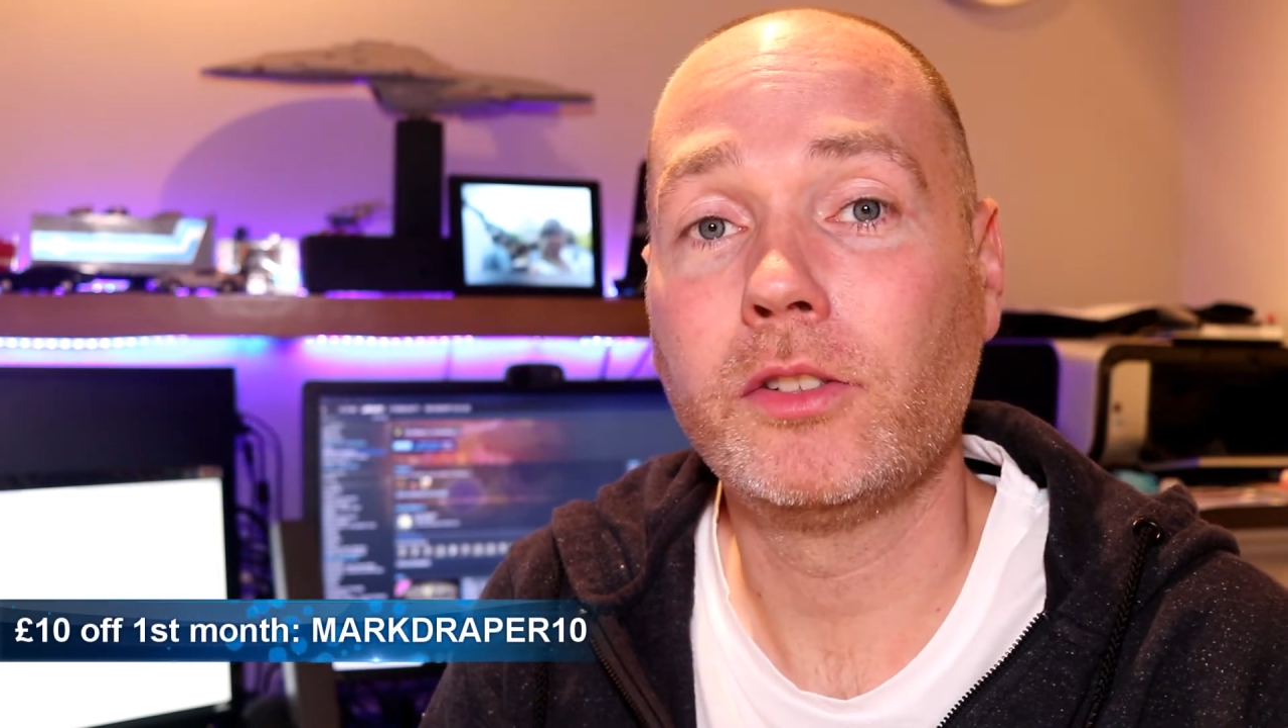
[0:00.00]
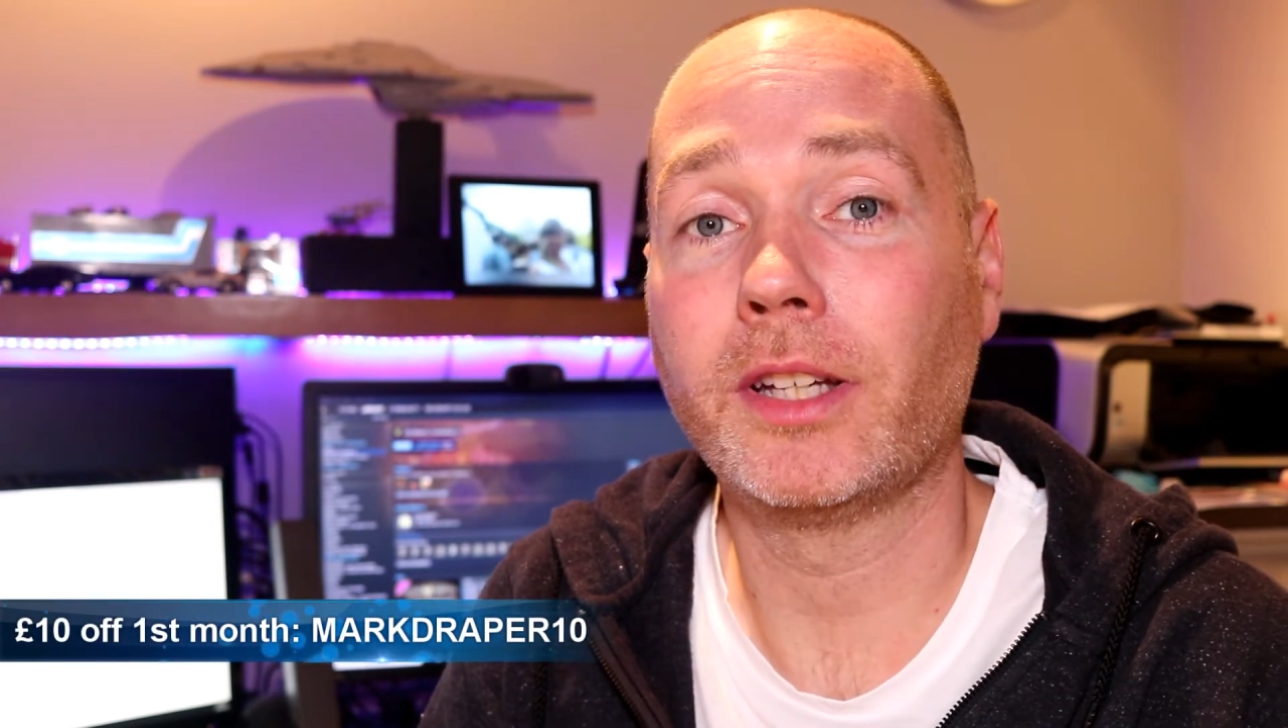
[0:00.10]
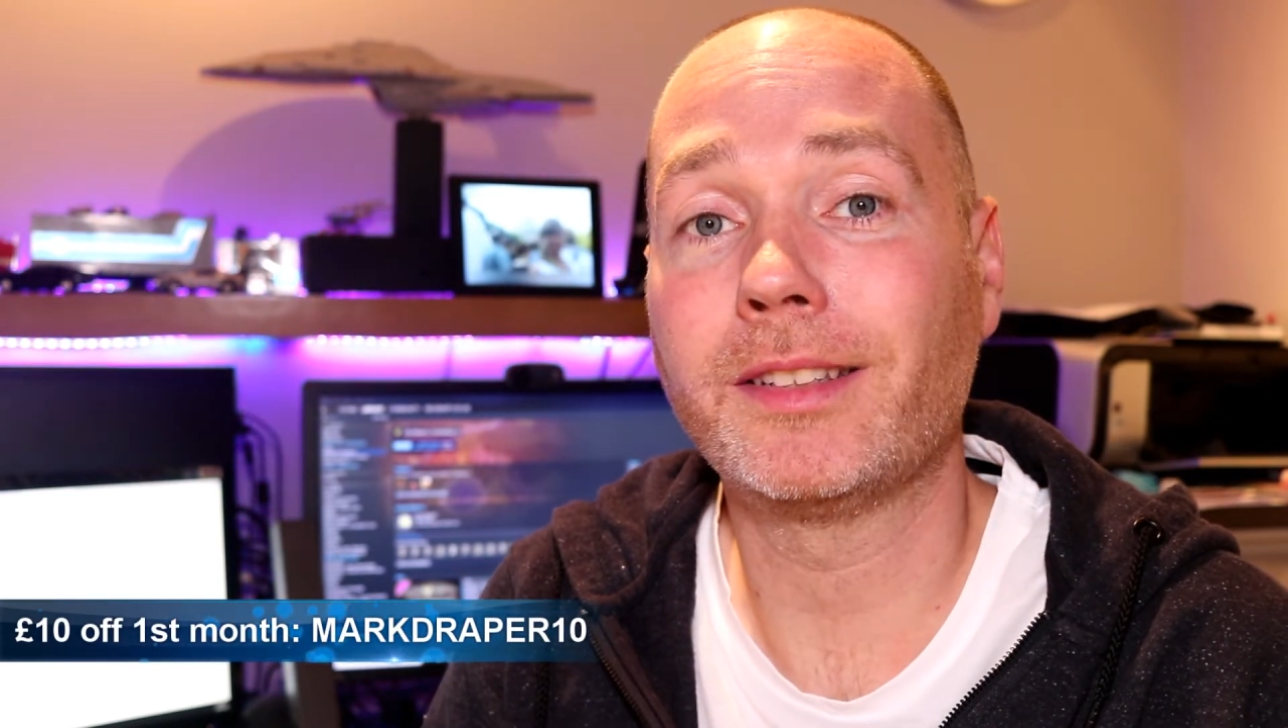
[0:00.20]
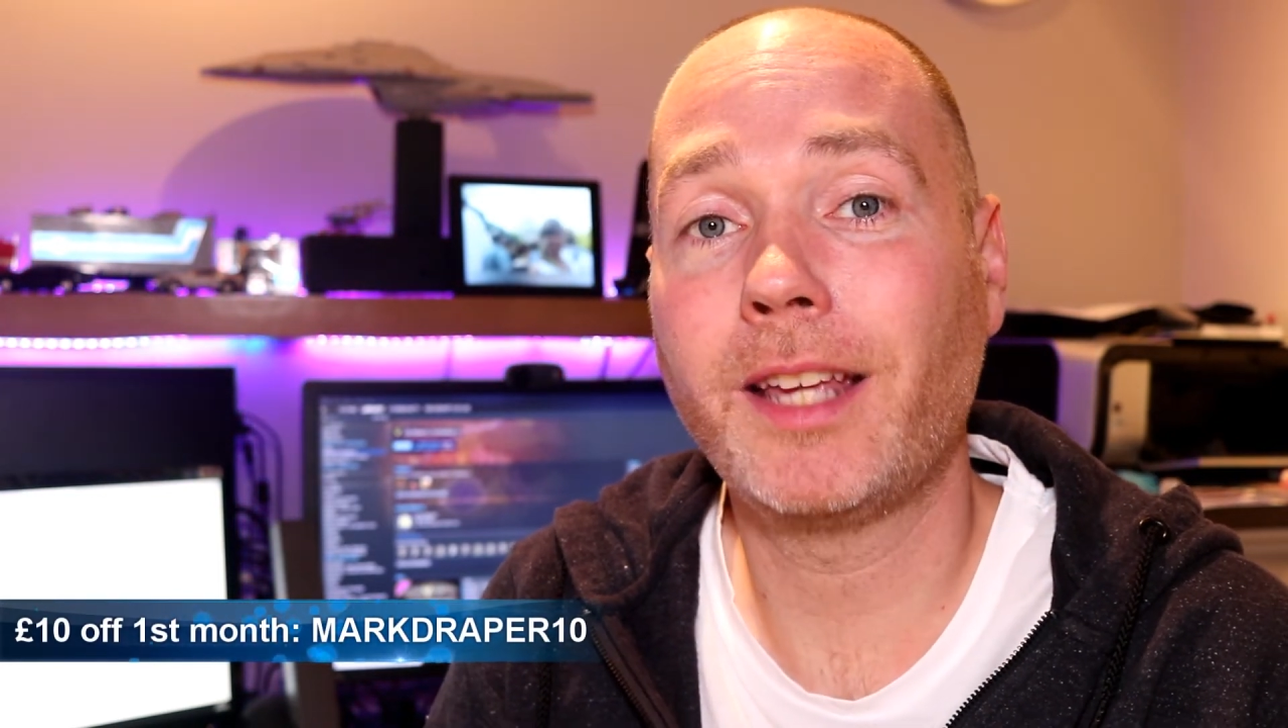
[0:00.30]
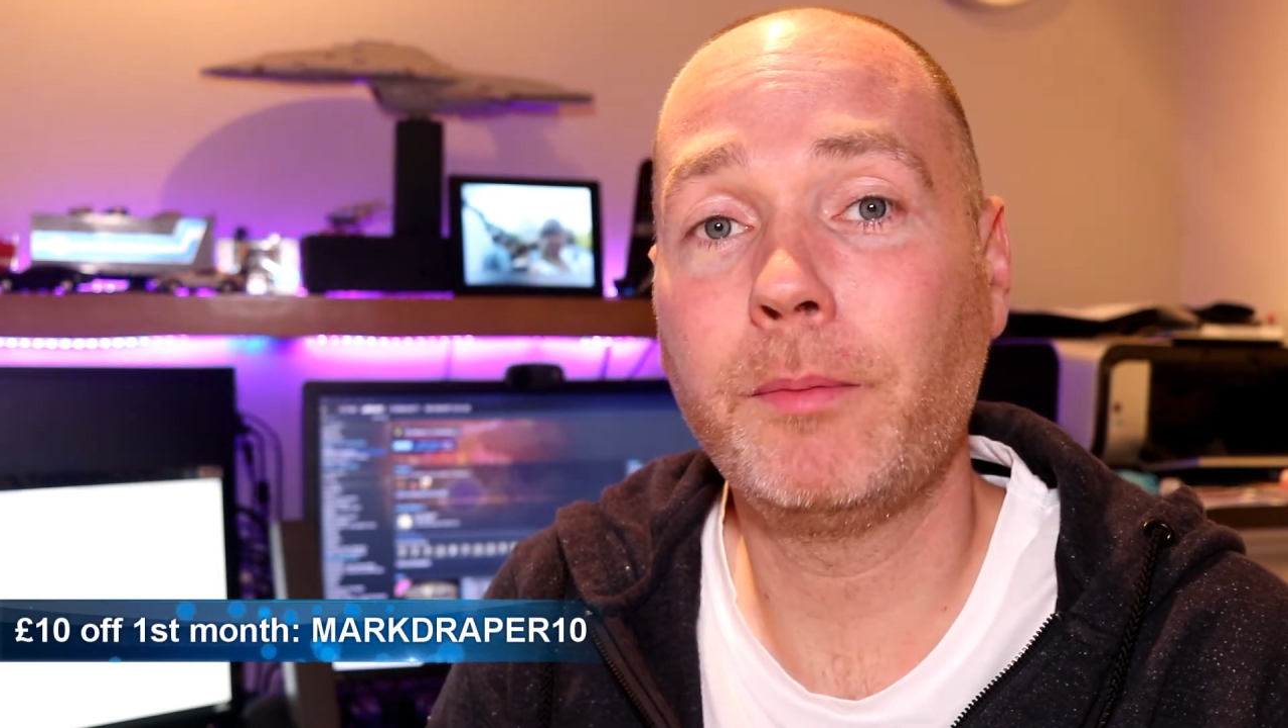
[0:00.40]

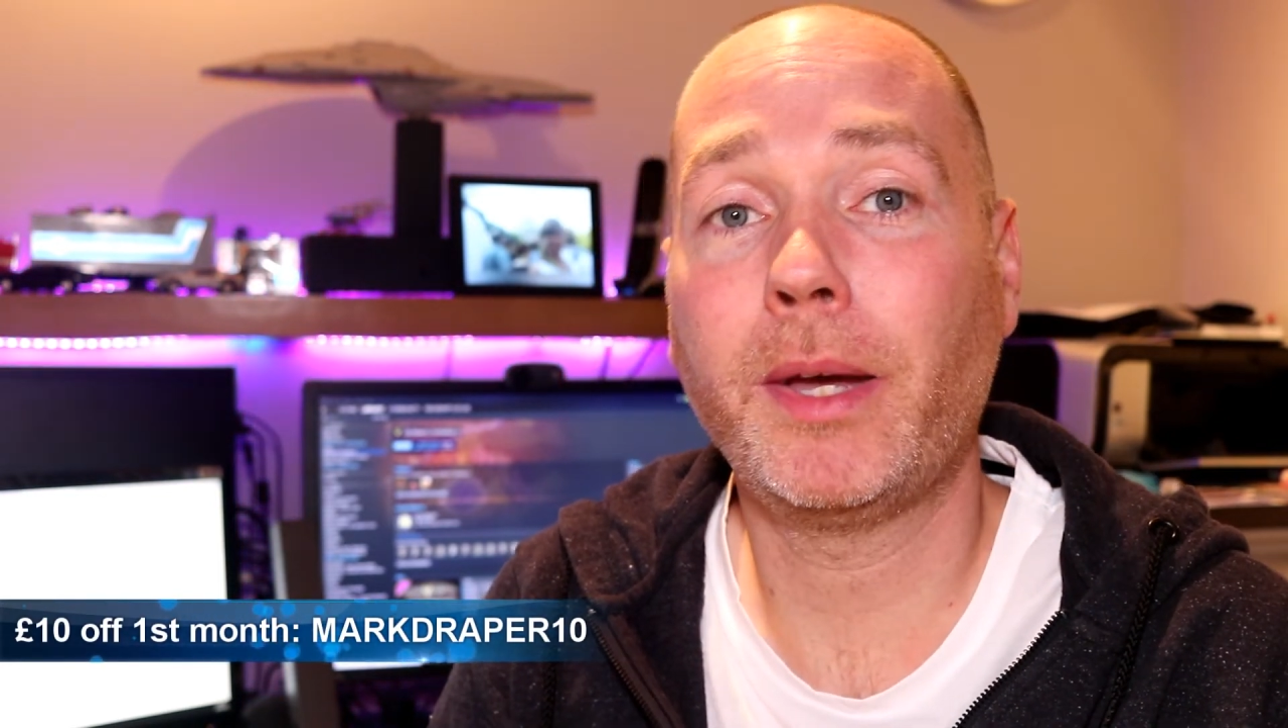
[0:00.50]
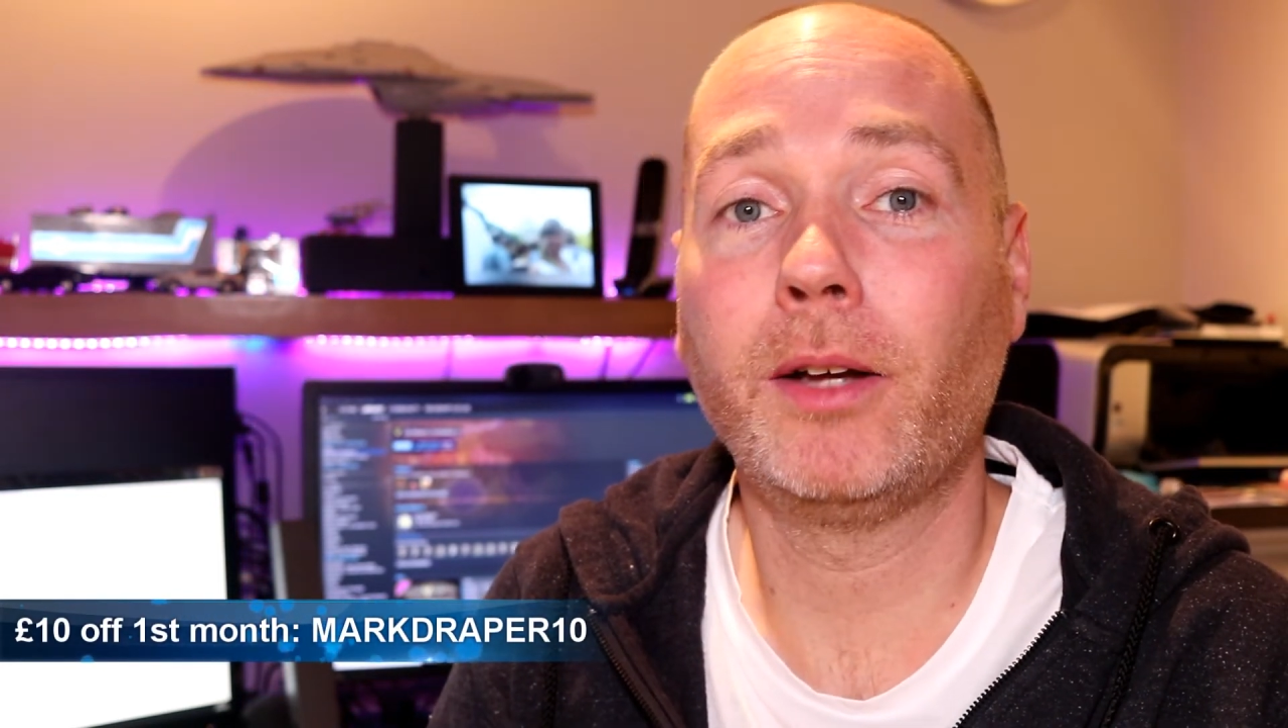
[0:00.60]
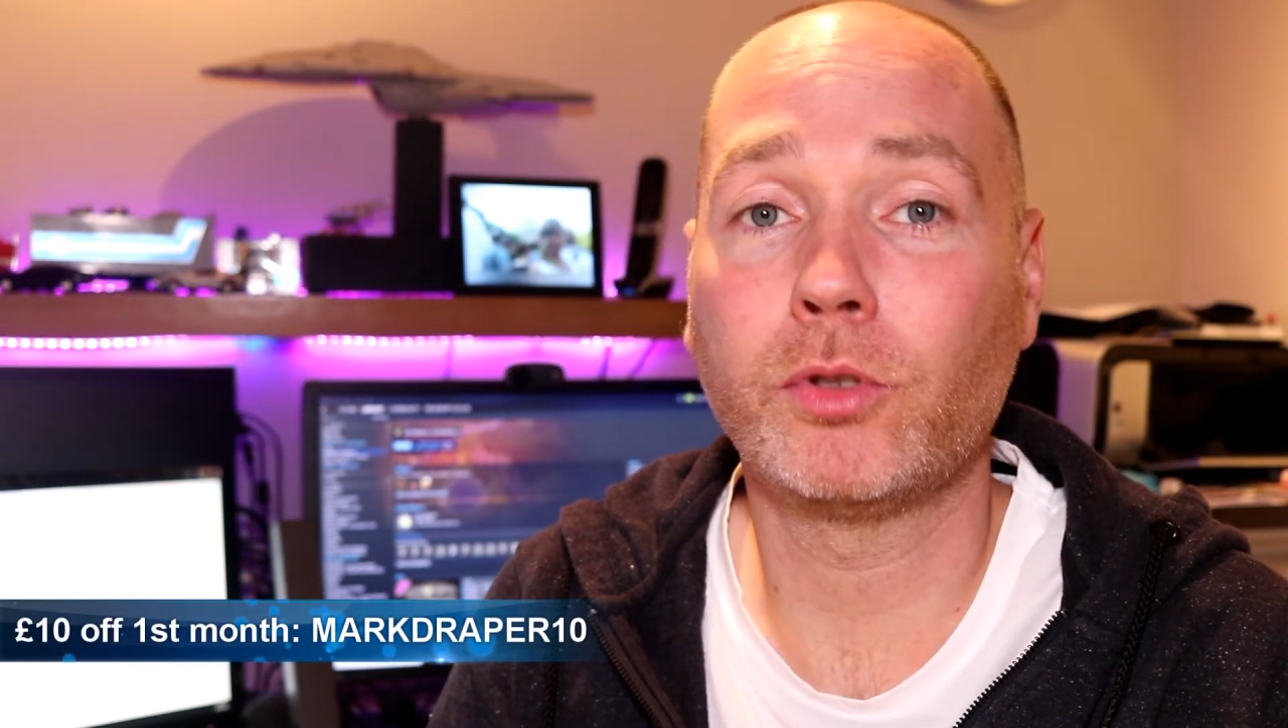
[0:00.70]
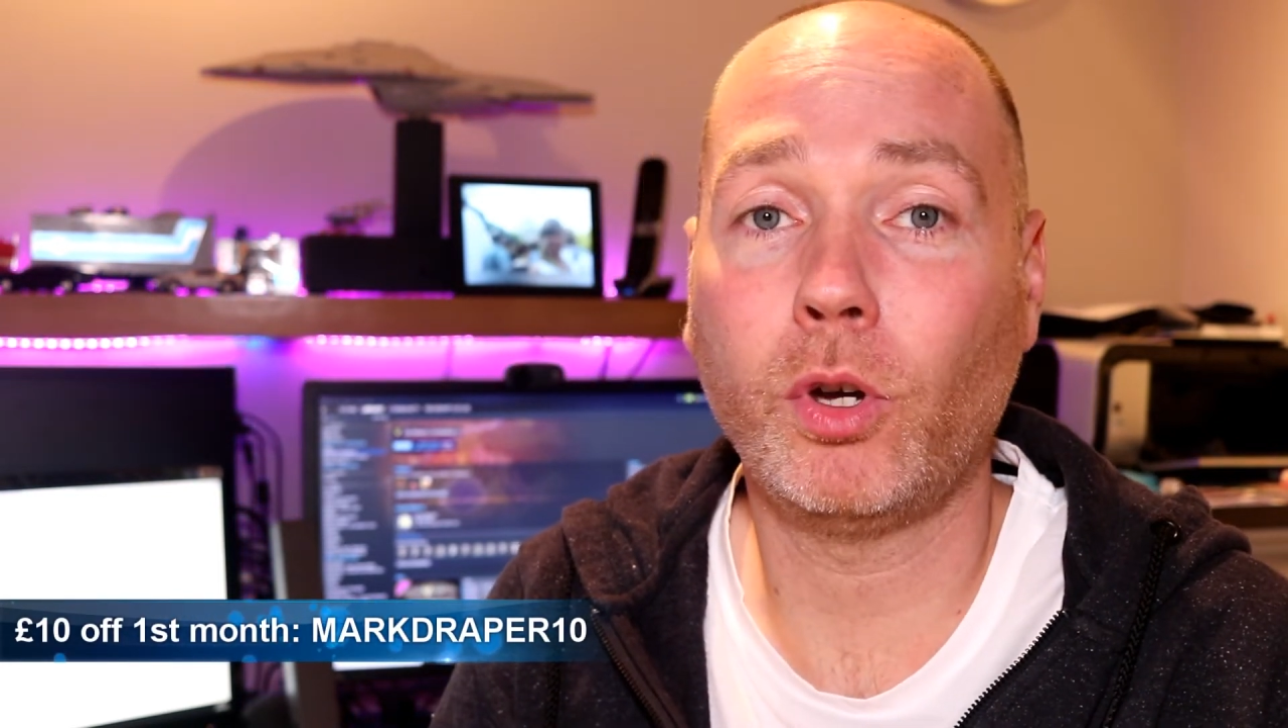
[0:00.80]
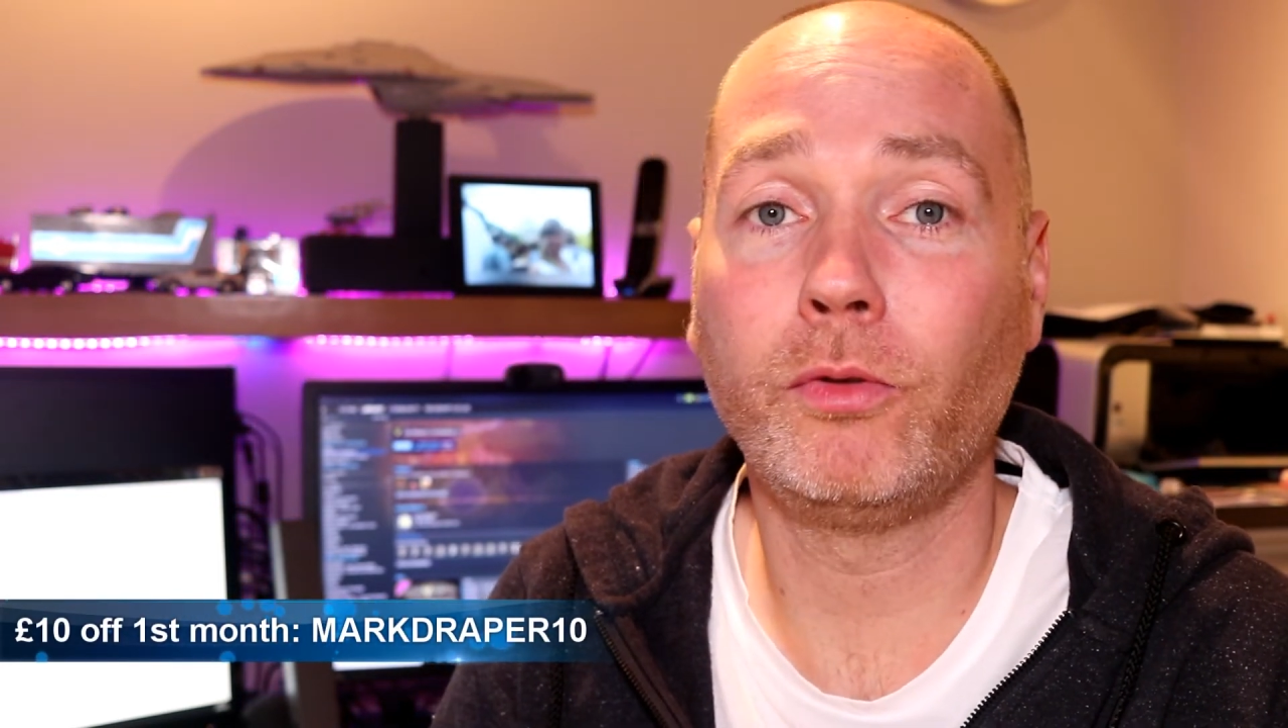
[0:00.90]
So that's £10